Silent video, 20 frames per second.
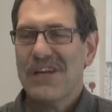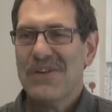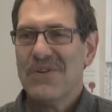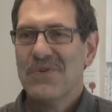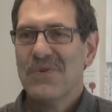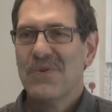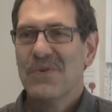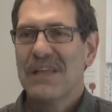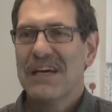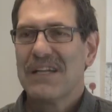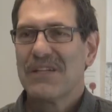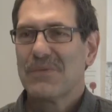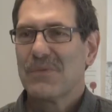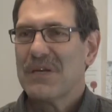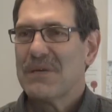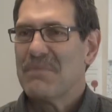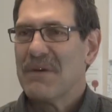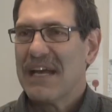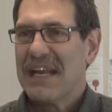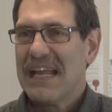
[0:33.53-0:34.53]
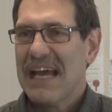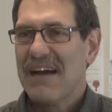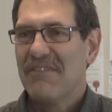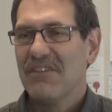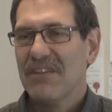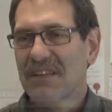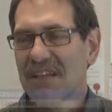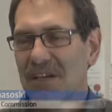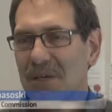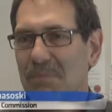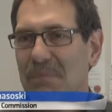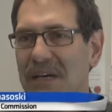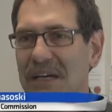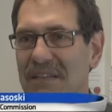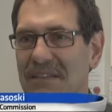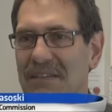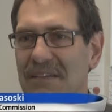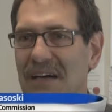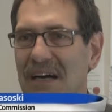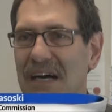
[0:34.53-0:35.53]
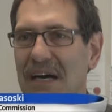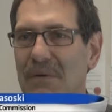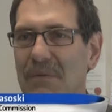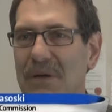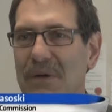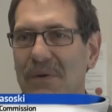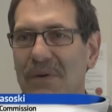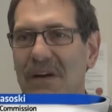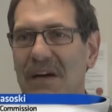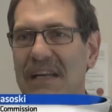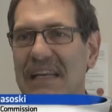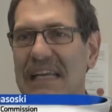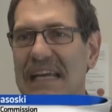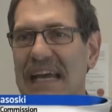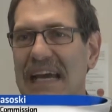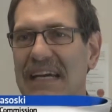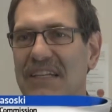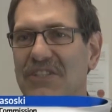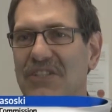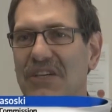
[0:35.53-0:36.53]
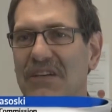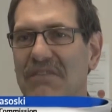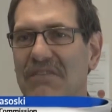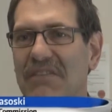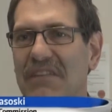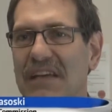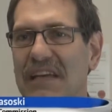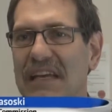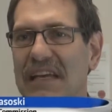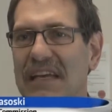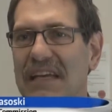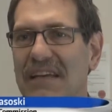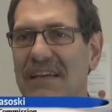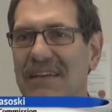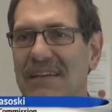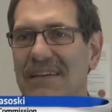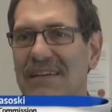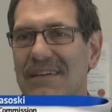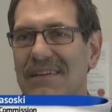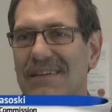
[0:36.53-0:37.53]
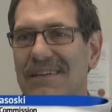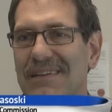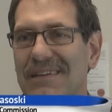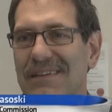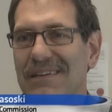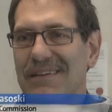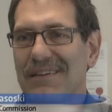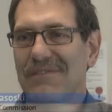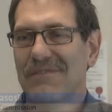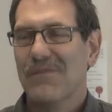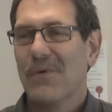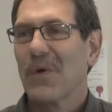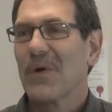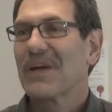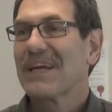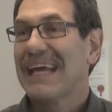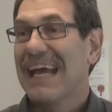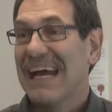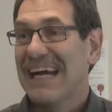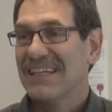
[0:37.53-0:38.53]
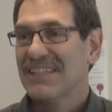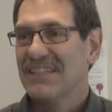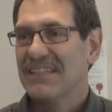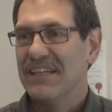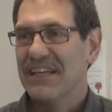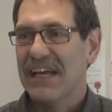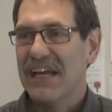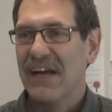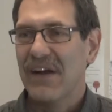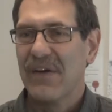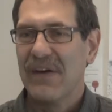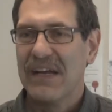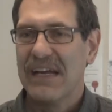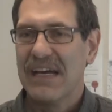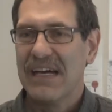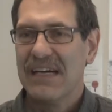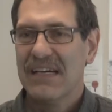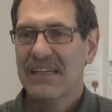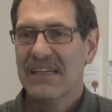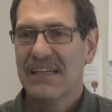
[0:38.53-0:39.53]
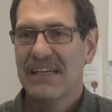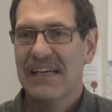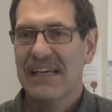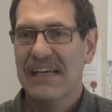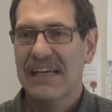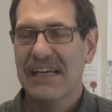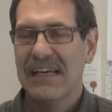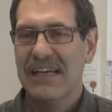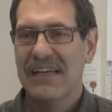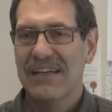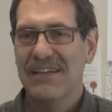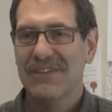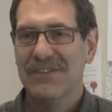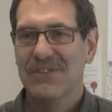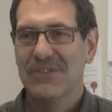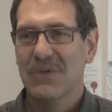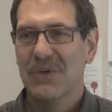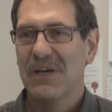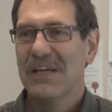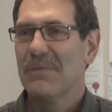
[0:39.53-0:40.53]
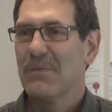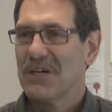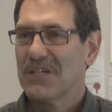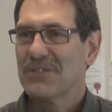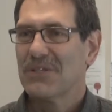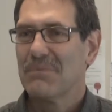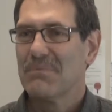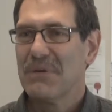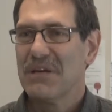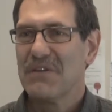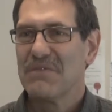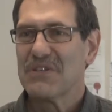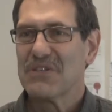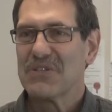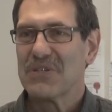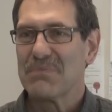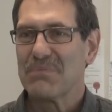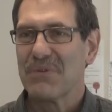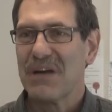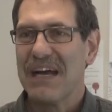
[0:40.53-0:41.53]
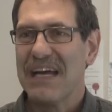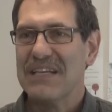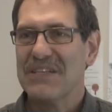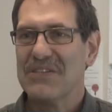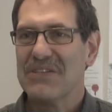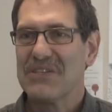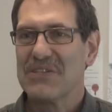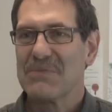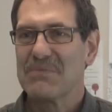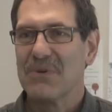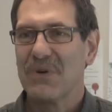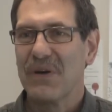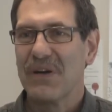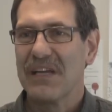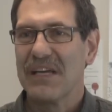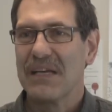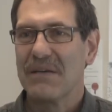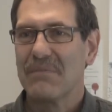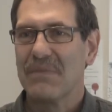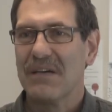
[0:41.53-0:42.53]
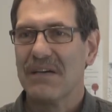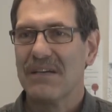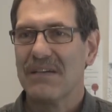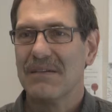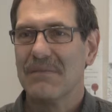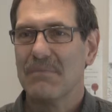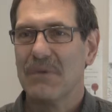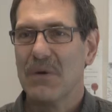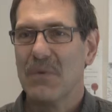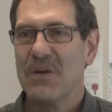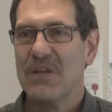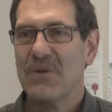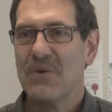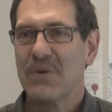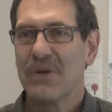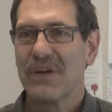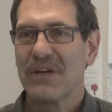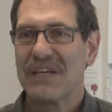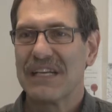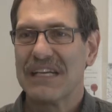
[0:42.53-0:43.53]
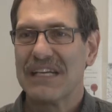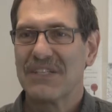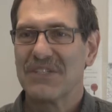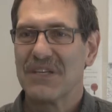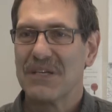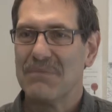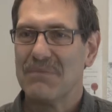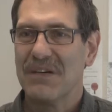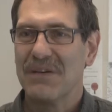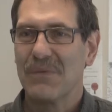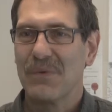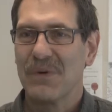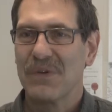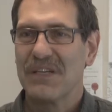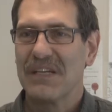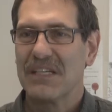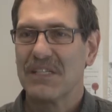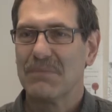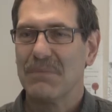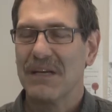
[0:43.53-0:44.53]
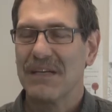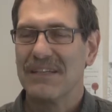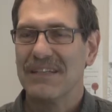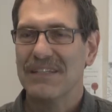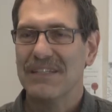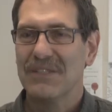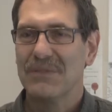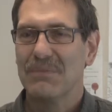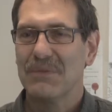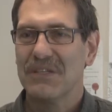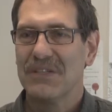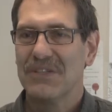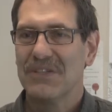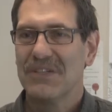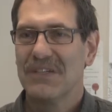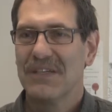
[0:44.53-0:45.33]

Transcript: knew that we might have a little bit. Uh, we were on the edge of the uh, forecasted area. And so it was a bit of a surprise this morning, but, but we knew we were going to get some, but weren't expecting this much.